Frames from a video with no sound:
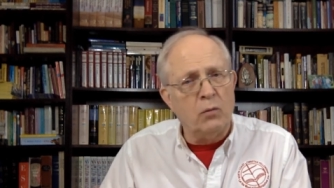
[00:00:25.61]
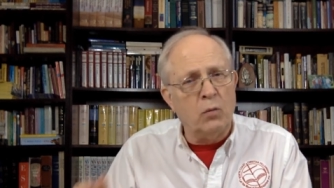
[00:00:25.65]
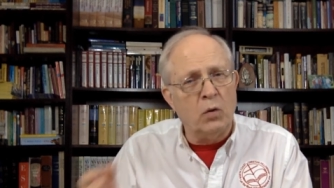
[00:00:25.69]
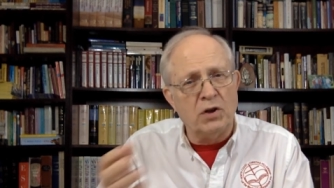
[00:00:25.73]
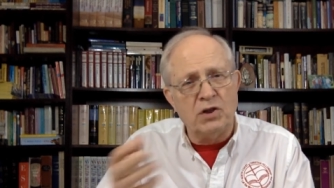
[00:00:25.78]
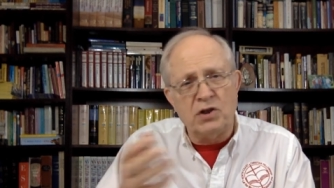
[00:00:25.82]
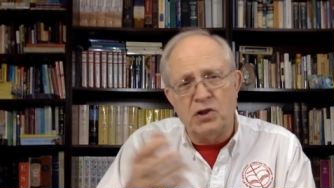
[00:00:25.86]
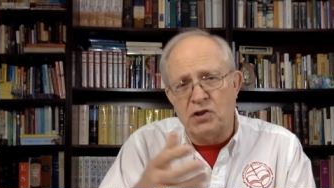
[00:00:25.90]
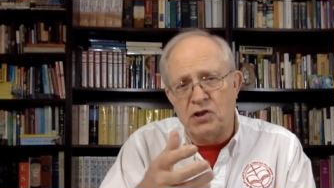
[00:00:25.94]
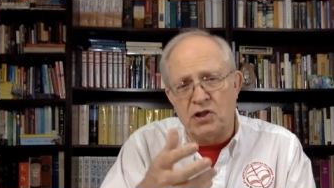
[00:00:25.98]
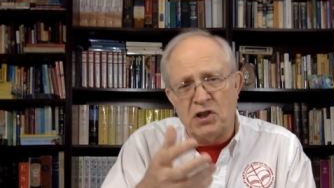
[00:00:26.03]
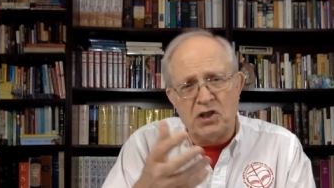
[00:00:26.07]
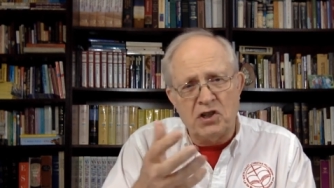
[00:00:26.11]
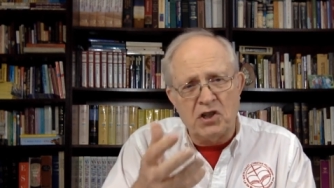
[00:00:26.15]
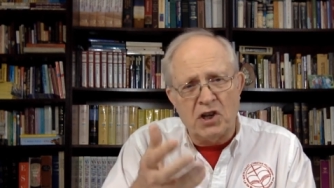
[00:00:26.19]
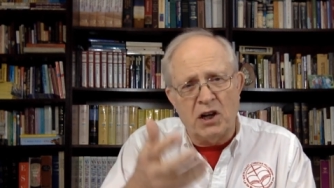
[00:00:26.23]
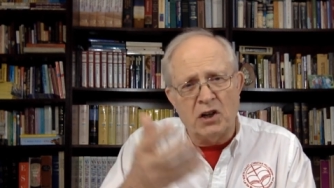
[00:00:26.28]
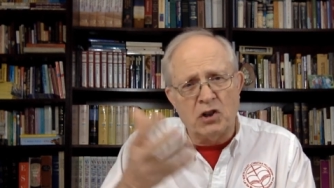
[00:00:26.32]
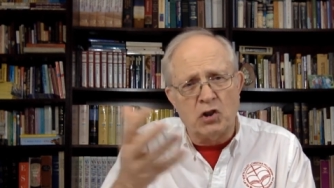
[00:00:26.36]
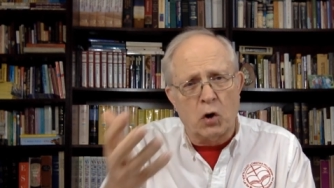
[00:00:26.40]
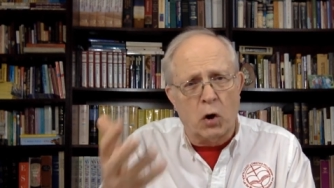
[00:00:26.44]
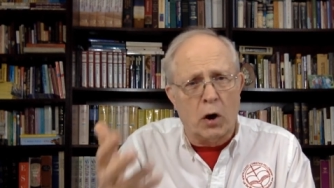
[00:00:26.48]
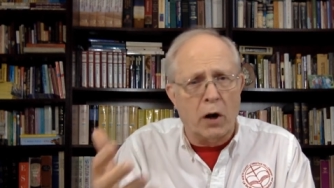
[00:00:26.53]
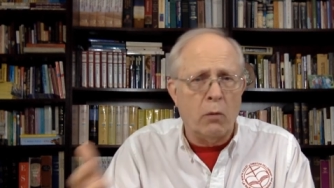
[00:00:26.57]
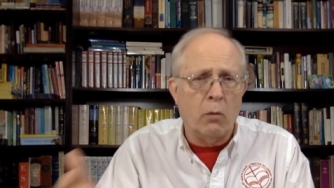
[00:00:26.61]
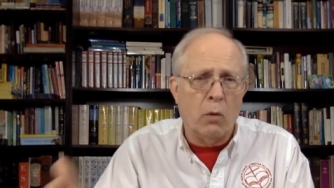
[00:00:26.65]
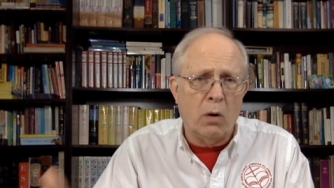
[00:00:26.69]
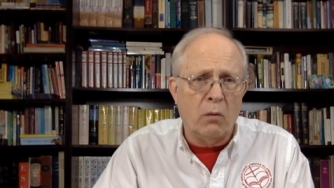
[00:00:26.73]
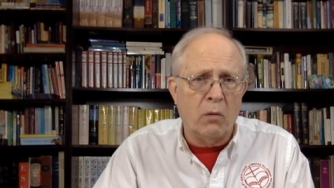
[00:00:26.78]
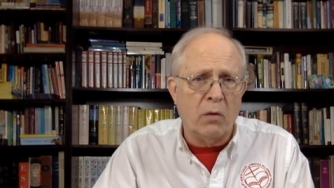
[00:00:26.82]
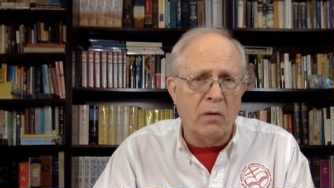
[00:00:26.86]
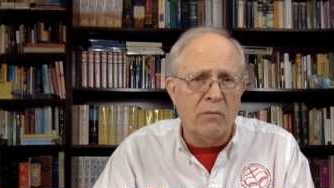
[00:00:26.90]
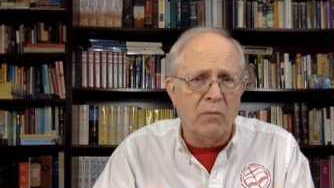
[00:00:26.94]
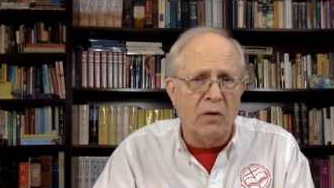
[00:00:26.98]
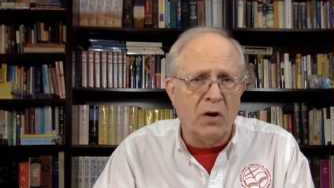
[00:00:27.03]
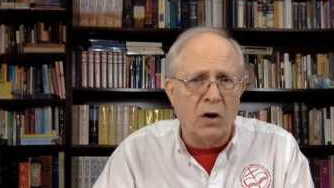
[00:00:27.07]
which is essentially what
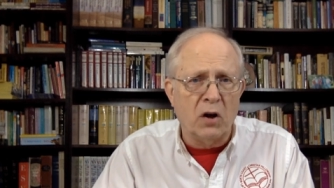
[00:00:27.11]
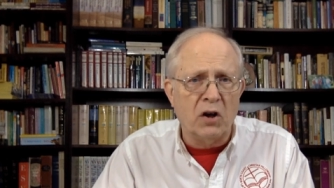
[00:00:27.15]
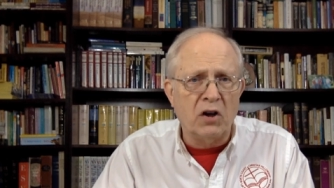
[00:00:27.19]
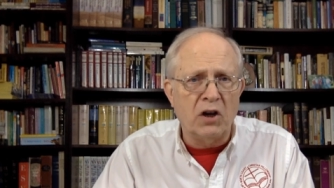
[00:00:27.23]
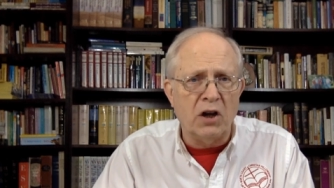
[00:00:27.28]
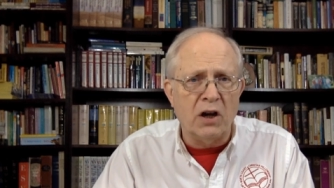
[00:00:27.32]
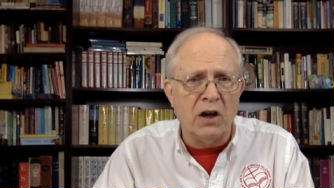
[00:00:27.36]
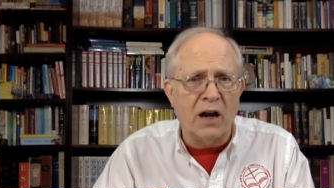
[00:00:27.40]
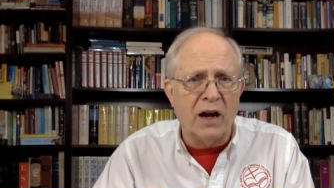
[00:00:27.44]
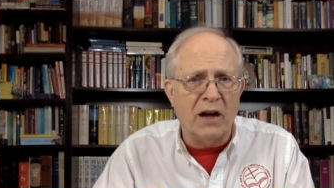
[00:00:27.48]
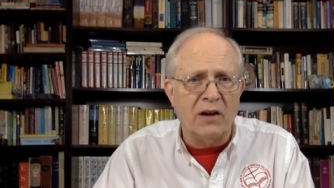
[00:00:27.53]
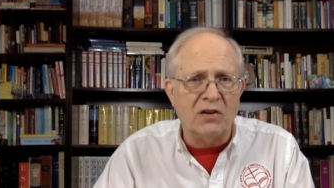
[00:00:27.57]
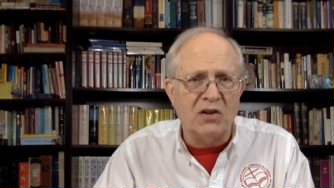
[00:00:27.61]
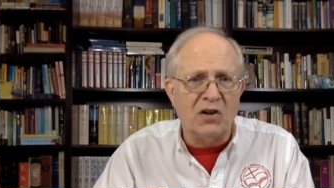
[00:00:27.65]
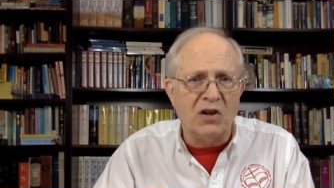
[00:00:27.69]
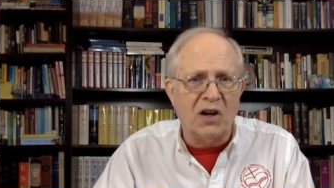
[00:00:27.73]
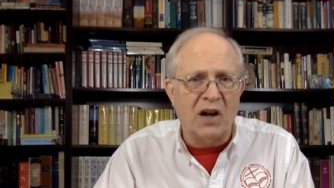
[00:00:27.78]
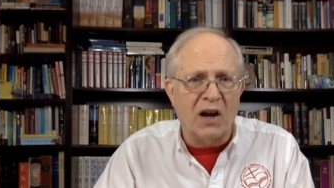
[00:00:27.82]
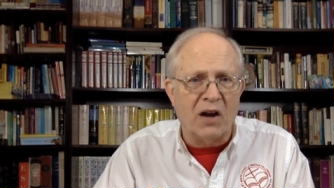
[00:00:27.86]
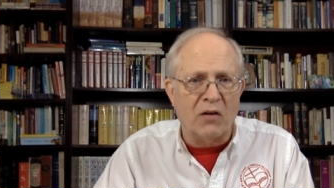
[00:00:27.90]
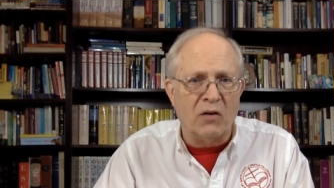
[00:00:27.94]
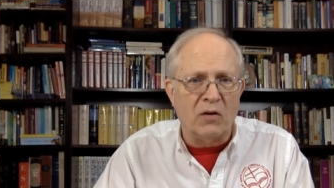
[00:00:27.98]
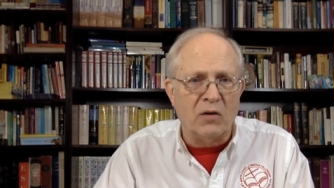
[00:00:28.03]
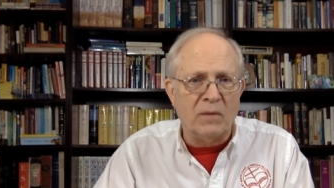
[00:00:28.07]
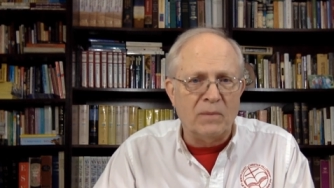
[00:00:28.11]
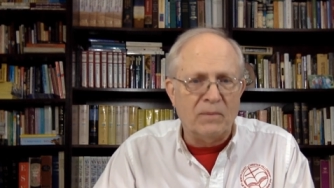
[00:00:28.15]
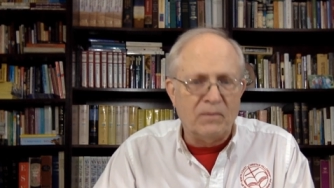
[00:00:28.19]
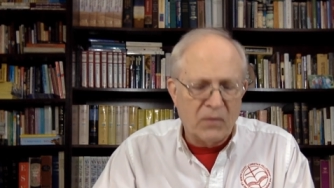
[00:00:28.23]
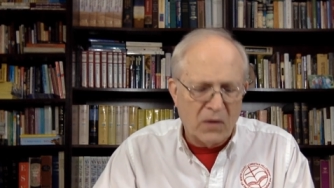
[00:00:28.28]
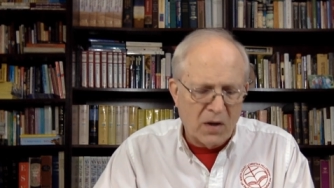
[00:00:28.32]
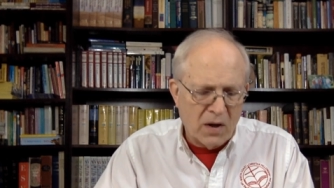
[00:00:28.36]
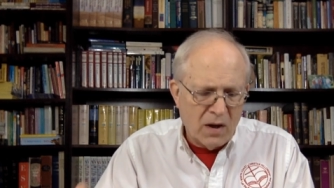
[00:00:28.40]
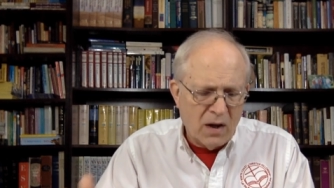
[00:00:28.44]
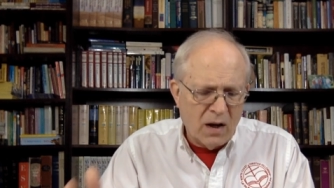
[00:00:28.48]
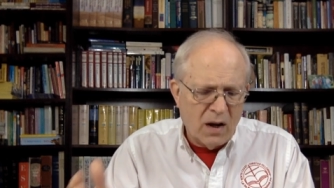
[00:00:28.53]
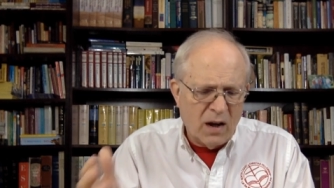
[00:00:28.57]
we've been looking at together.
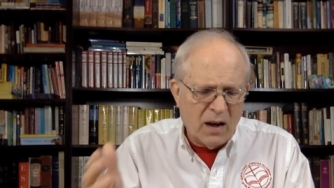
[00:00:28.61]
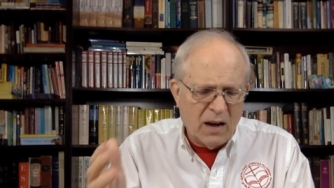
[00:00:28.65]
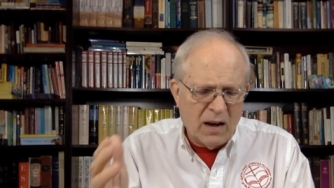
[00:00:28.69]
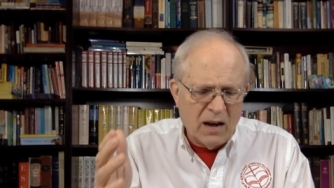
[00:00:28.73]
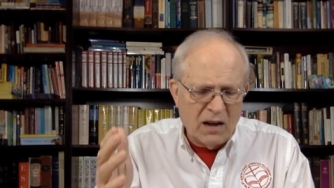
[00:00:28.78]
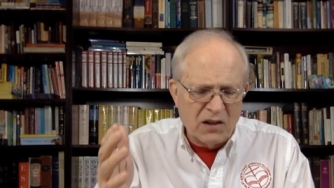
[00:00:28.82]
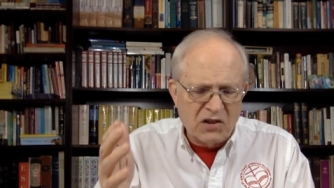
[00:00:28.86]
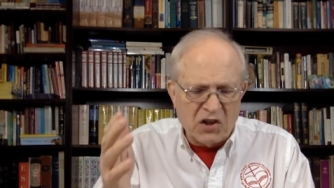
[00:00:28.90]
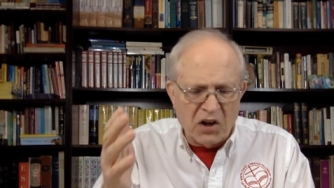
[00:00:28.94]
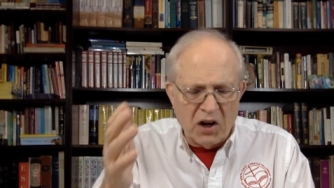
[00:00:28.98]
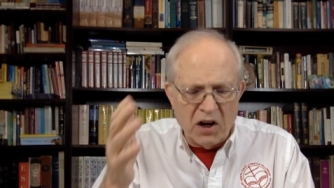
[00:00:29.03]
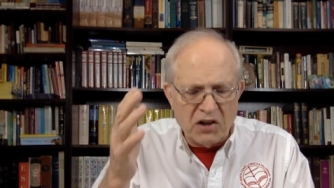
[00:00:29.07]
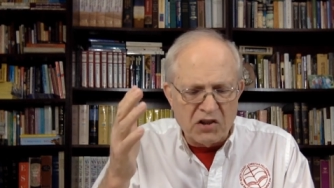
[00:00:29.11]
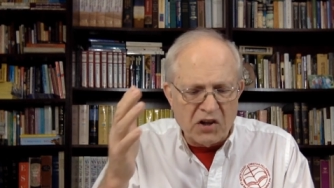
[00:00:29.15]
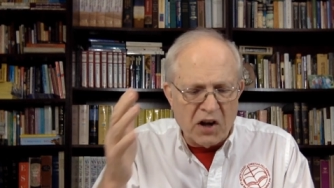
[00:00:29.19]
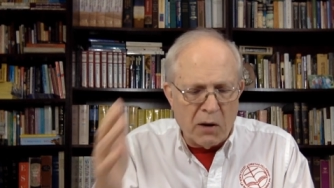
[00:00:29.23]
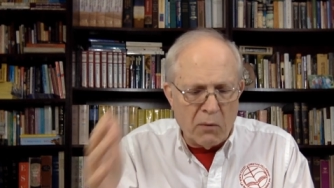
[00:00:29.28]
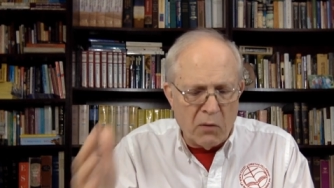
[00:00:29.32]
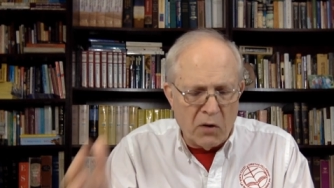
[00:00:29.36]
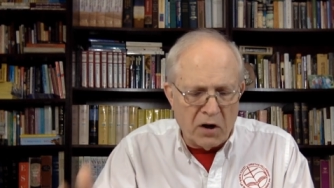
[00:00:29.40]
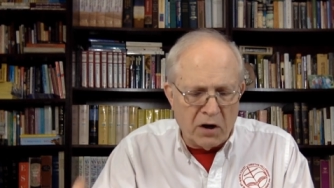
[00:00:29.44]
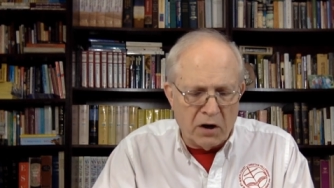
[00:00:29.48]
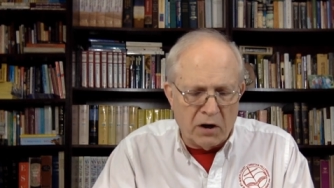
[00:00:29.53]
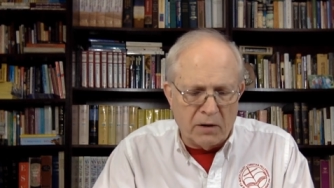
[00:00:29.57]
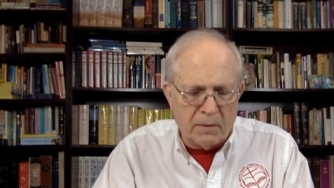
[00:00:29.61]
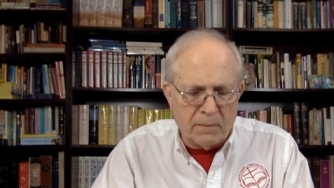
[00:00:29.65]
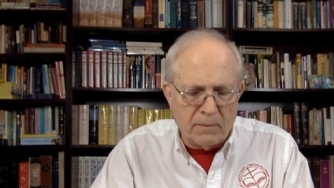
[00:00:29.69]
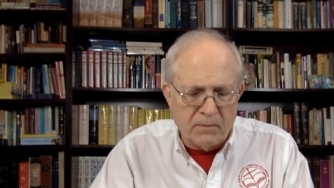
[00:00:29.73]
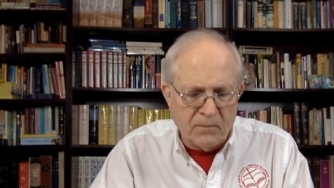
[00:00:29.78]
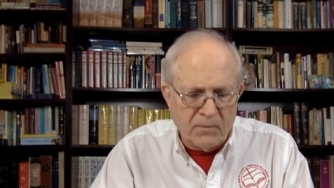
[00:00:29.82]
Listen as I read it.